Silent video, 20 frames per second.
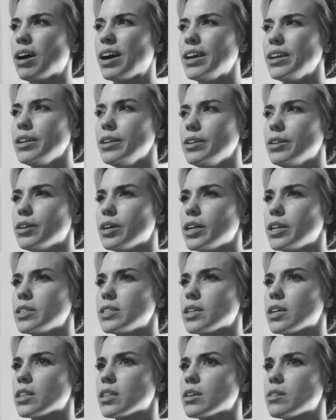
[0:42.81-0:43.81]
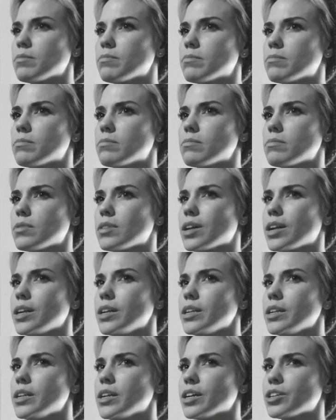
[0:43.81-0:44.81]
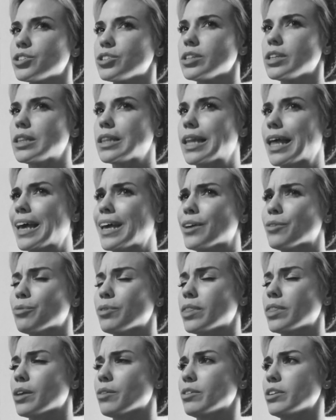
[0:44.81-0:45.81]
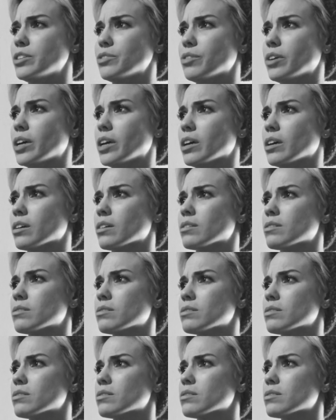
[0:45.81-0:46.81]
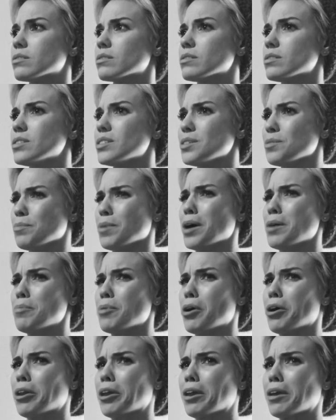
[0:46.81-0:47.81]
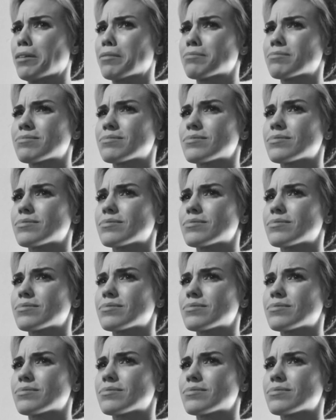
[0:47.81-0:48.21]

I didn't know how to tell them that I didn't actually like what they were doing to my body.